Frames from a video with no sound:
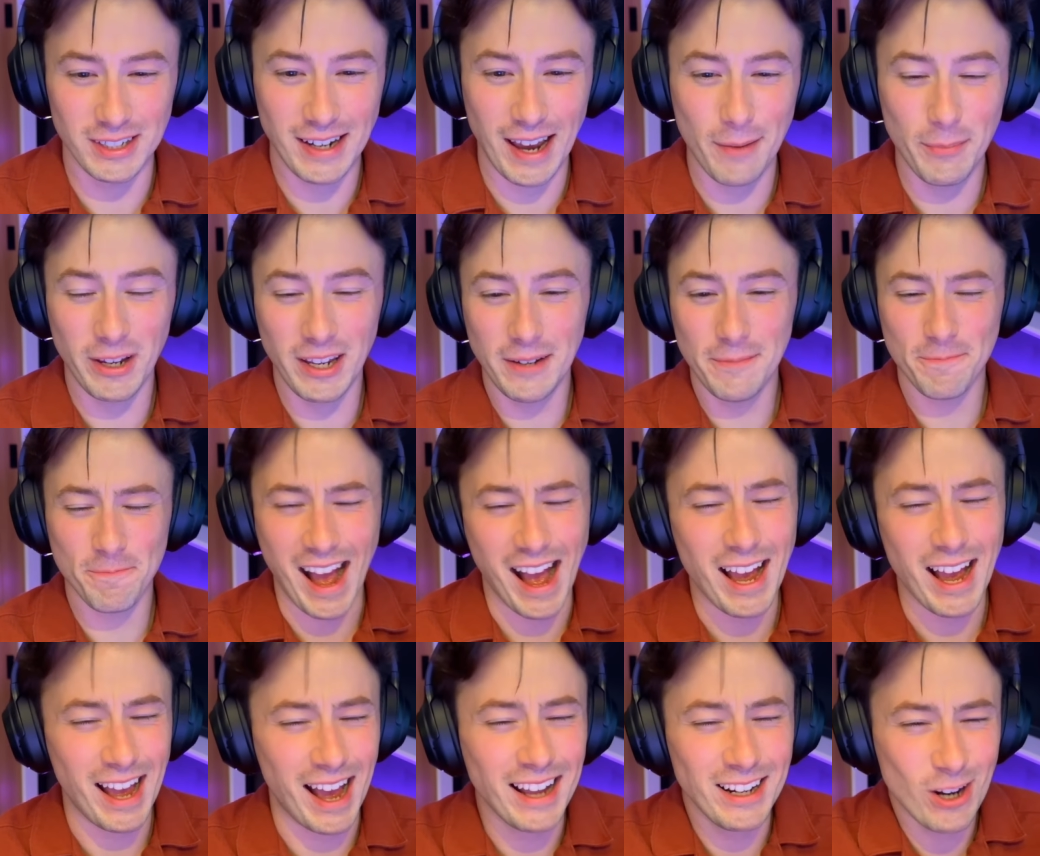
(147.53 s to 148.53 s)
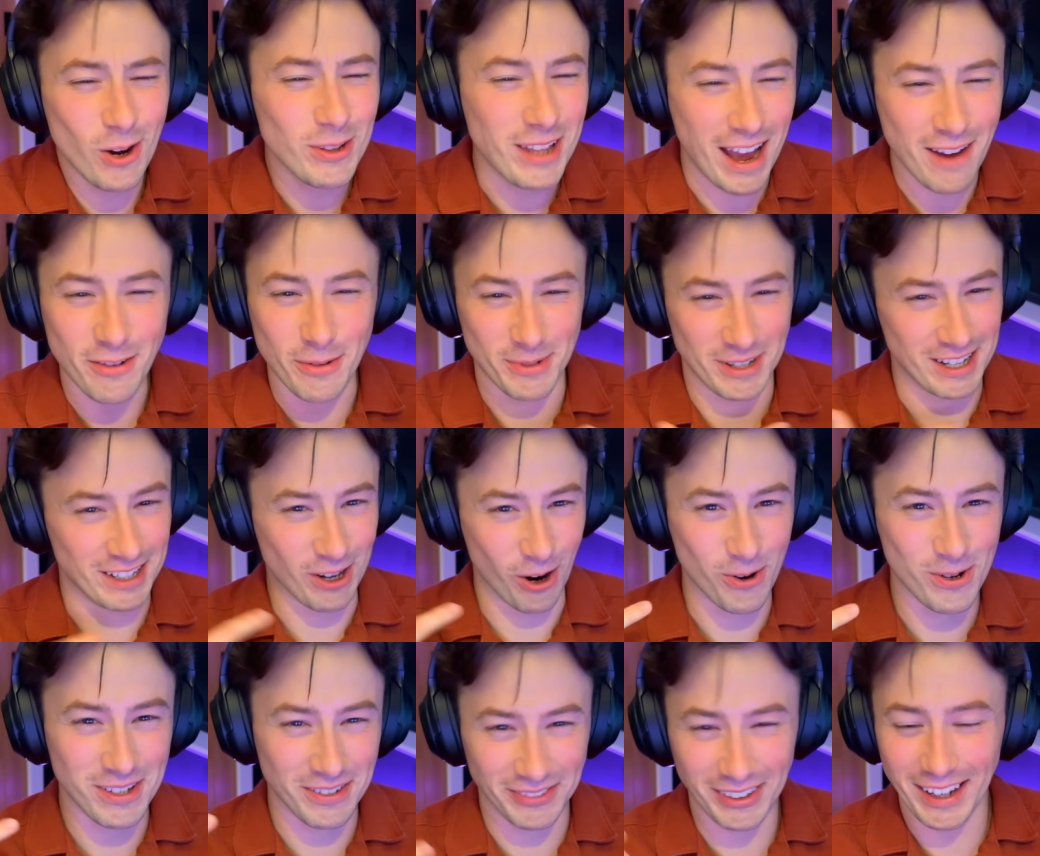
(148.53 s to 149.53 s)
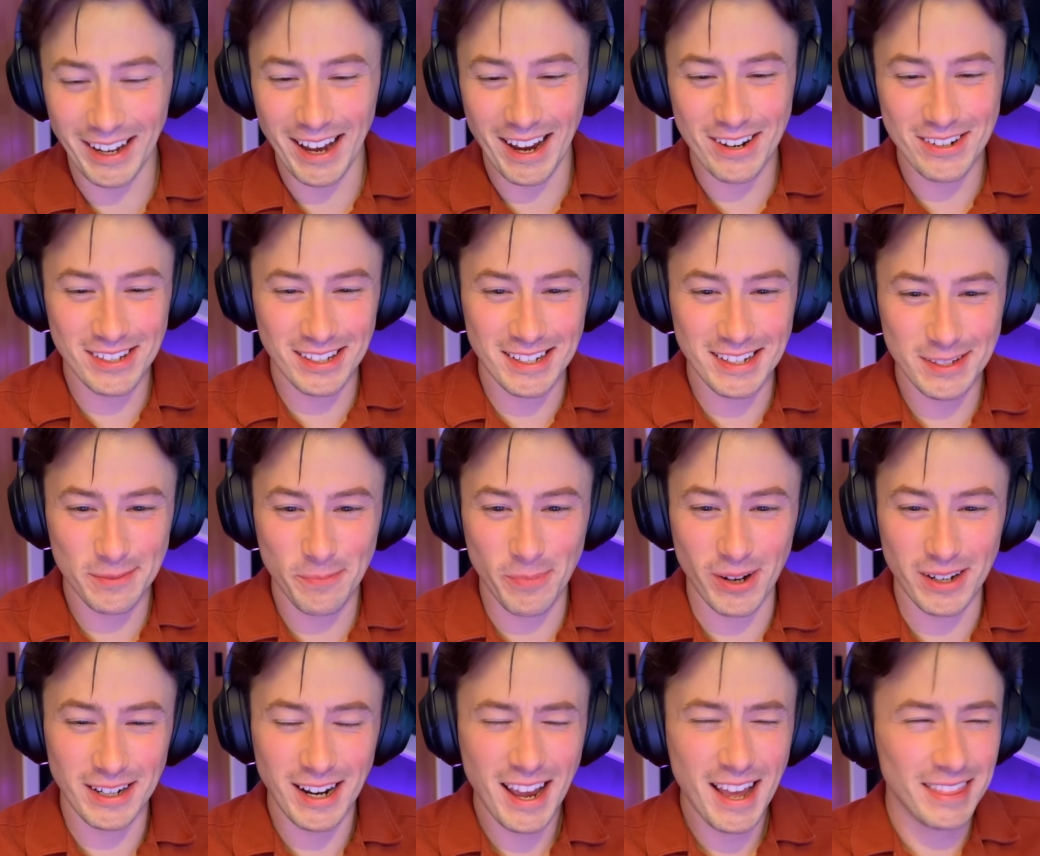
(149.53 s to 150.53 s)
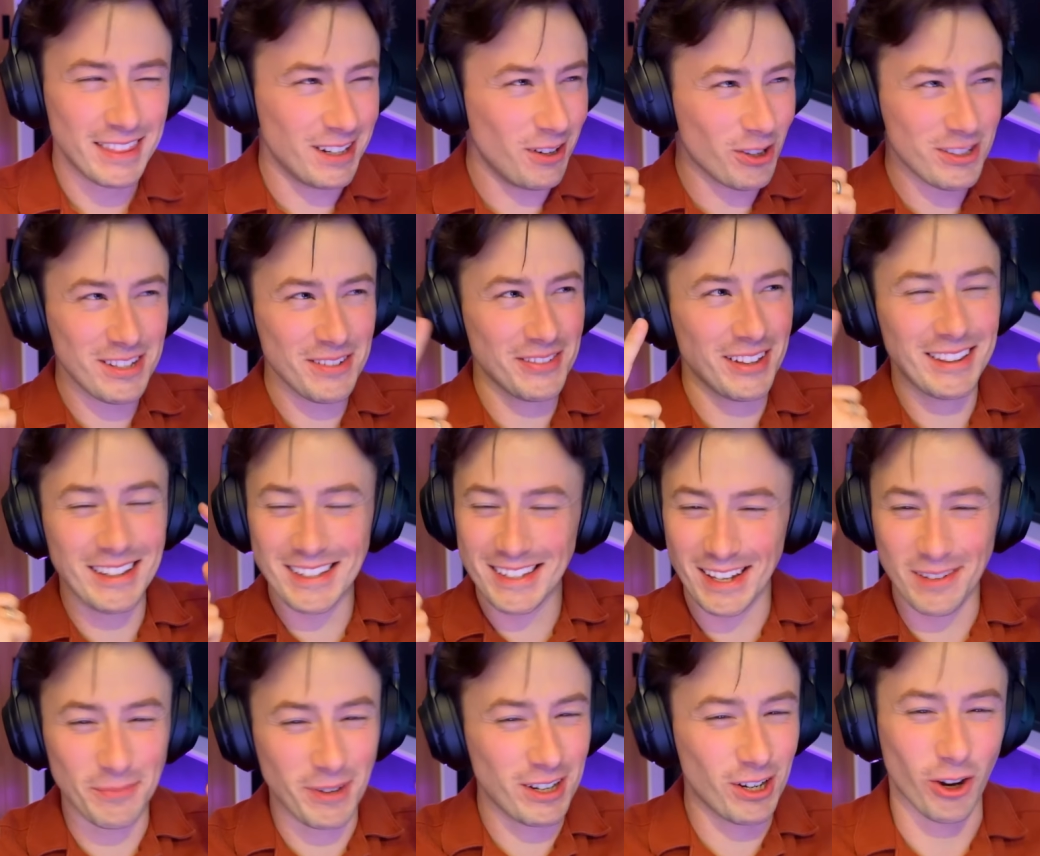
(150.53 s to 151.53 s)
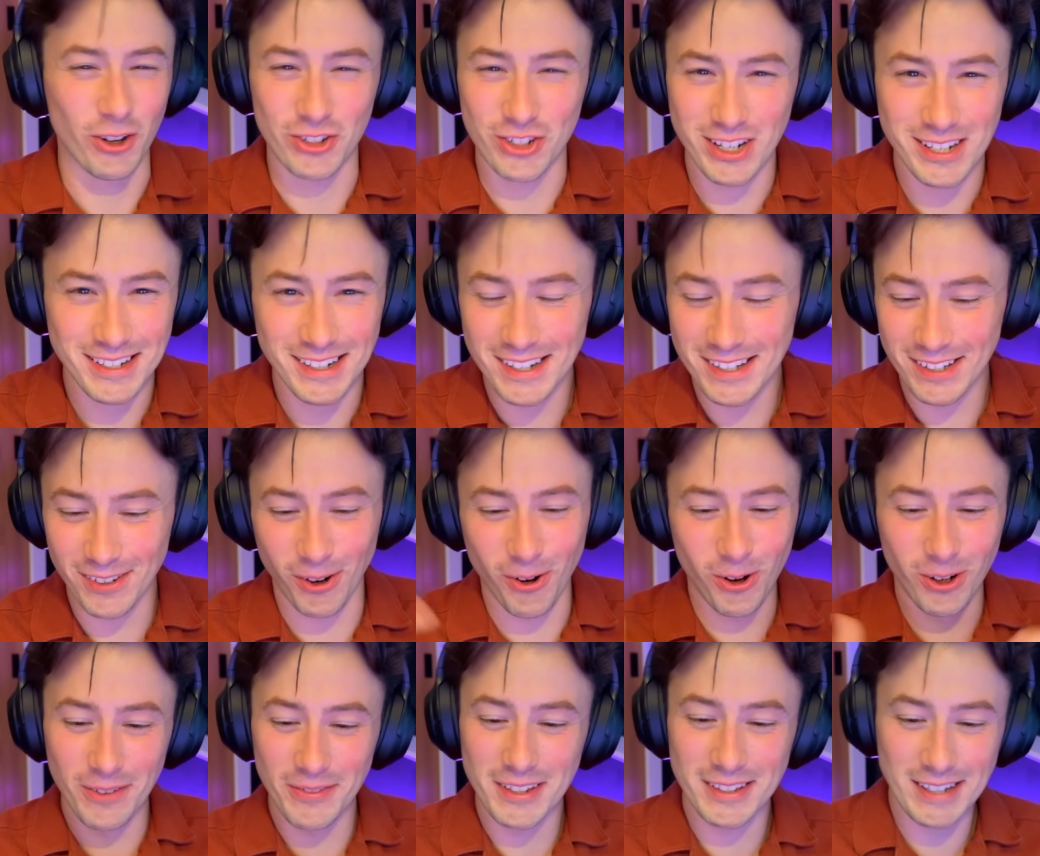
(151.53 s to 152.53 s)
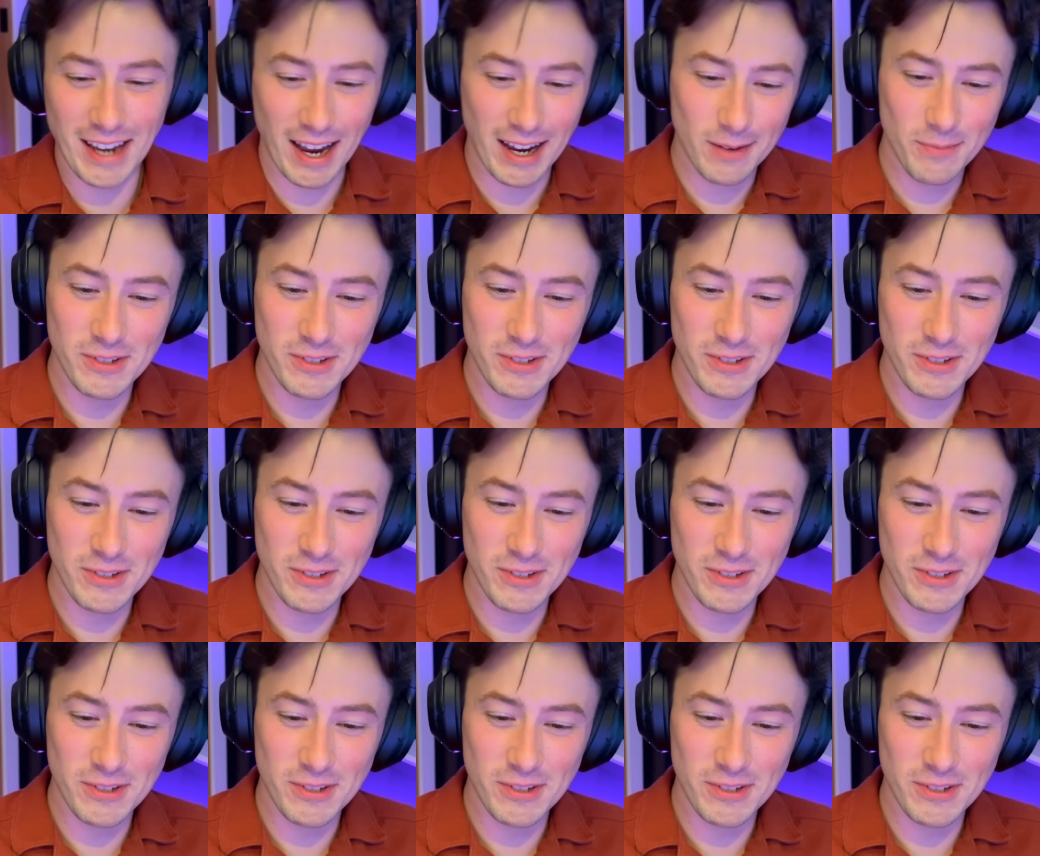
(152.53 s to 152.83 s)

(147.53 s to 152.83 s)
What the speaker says: I mean, I know that everybody knows of lighthouses, but they're not something that's in my consciousness all of the time.